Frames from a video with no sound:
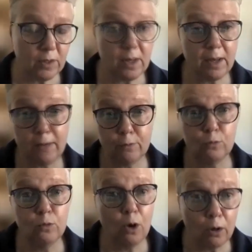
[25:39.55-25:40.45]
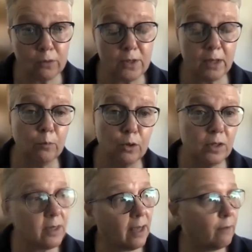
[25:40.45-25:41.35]
They have to earn their
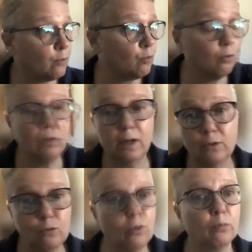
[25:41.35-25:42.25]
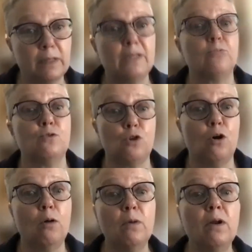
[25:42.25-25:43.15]
money. They have to go and do an unpleasant
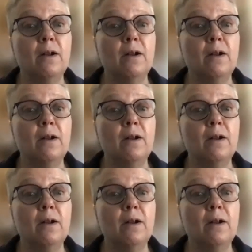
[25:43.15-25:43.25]
job